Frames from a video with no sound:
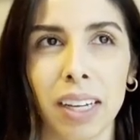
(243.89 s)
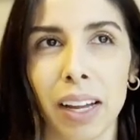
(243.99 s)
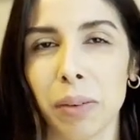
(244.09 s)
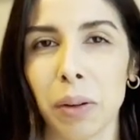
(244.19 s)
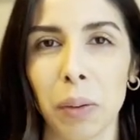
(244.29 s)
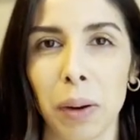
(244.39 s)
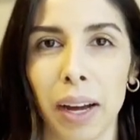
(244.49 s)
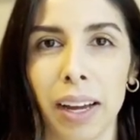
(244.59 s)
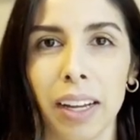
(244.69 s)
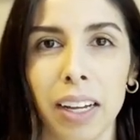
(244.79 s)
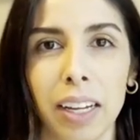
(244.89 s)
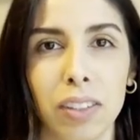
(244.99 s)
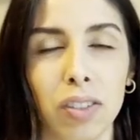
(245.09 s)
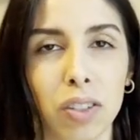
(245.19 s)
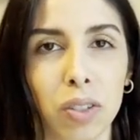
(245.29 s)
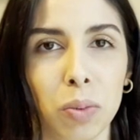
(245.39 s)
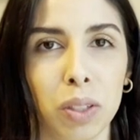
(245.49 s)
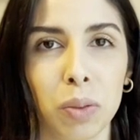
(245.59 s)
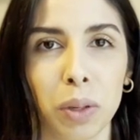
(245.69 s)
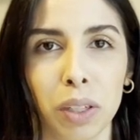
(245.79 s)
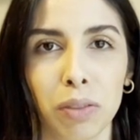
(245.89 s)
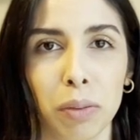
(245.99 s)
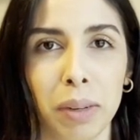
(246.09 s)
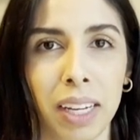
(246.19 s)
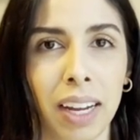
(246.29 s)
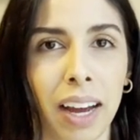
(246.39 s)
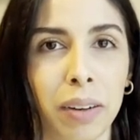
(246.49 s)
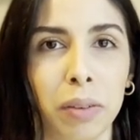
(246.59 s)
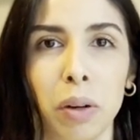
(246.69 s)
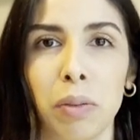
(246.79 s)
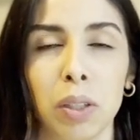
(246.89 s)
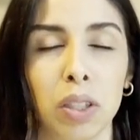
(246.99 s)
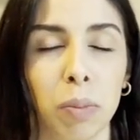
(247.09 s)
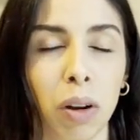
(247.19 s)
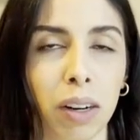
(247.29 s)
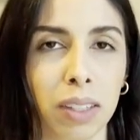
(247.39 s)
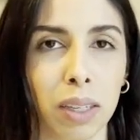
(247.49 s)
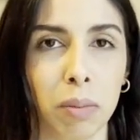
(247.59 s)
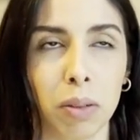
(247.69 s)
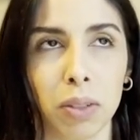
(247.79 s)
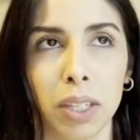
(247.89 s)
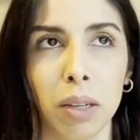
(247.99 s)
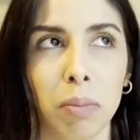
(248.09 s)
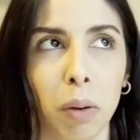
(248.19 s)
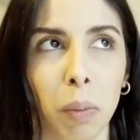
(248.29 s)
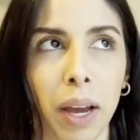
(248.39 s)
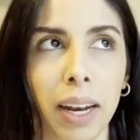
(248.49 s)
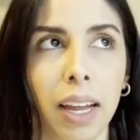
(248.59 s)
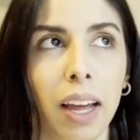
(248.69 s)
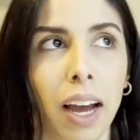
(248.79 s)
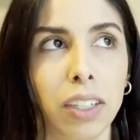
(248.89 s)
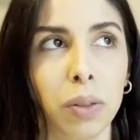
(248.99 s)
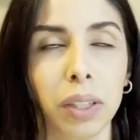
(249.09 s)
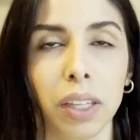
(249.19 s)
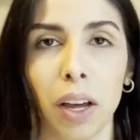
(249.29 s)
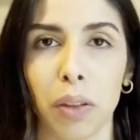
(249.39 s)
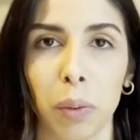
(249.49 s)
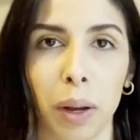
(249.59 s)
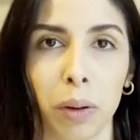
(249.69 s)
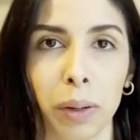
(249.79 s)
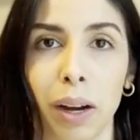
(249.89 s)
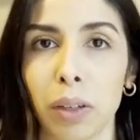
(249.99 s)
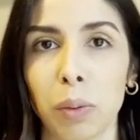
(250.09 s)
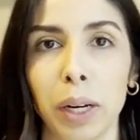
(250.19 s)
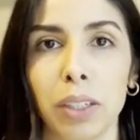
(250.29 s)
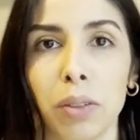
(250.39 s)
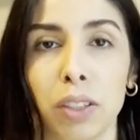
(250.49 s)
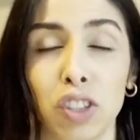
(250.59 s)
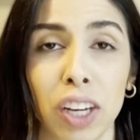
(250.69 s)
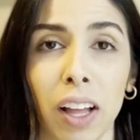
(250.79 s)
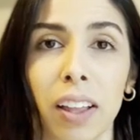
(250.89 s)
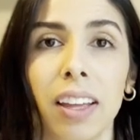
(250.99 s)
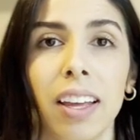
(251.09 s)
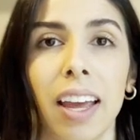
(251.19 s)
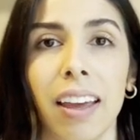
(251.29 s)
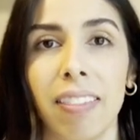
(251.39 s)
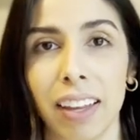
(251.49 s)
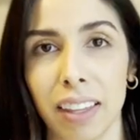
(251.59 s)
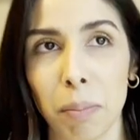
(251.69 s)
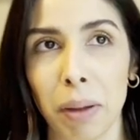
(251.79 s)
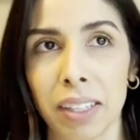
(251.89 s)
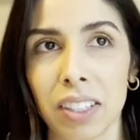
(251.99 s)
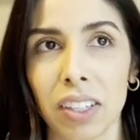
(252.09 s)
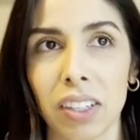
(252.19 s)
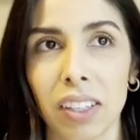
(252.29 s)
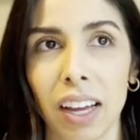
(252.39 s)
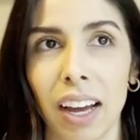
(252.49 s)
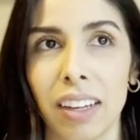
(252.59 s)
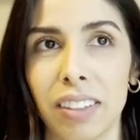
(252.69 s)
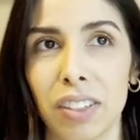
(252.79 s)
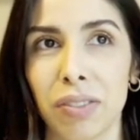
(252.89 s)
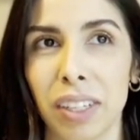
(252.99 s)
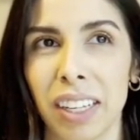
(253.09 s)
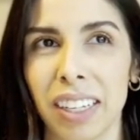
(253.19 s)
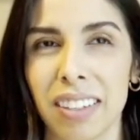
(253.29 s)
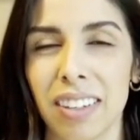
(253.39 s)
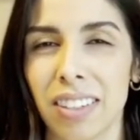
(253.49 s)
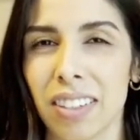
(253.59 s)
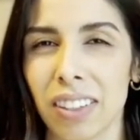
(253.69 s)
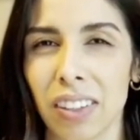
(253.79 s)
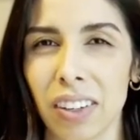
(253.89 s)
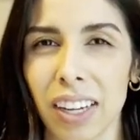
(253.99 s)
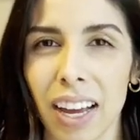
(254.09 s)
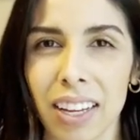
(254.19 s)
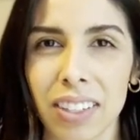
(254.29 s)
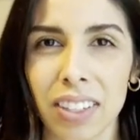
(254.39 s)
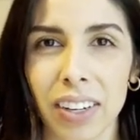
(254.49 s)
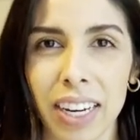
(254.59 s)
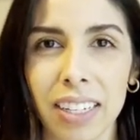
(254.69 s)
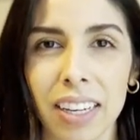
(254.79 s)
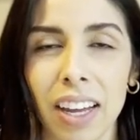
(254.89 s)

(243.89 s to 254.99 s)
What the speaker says: I don't know why. It's just what's worked for me. I don't know if it's the products I'm using, but when I do it the other way around, where I do the gel and then the pencil, I just feel like it doesn't look as great.